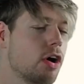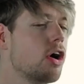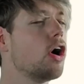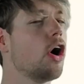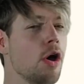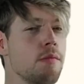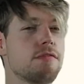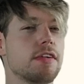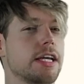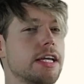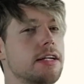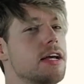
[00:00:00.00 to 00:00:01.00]

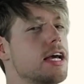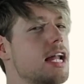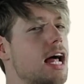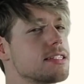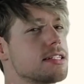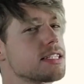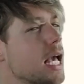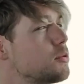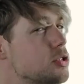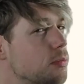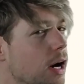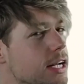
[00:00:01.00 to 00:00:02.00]
Hopefully, it hasn't escaped
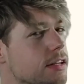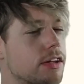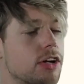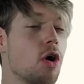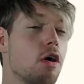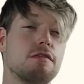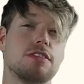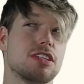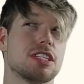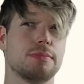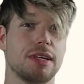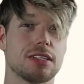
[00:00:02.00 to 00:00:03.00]
your mind that of
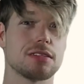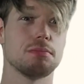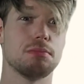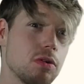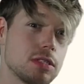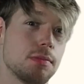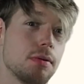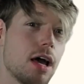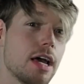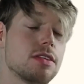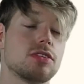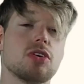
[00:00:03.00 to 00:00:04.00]
just means
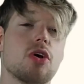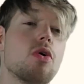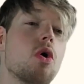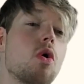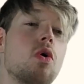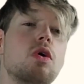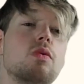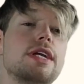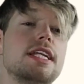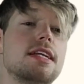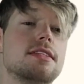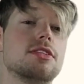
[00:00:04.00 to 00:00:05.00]
multiply. So all we
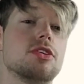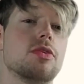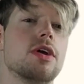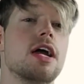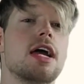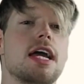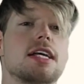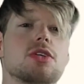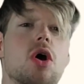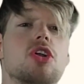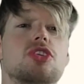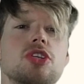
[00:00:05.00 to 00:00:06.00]
need to do is
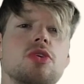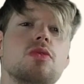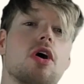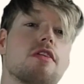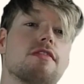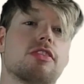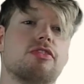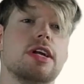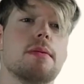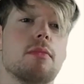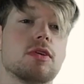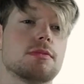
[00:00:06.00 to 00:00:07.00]

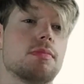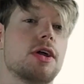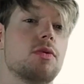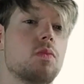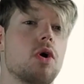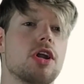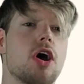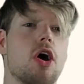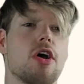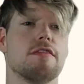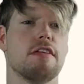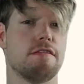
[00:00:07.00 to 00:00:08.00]
2/3 ×
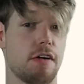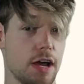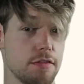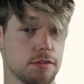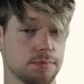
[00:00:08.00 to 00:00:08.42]
1/5.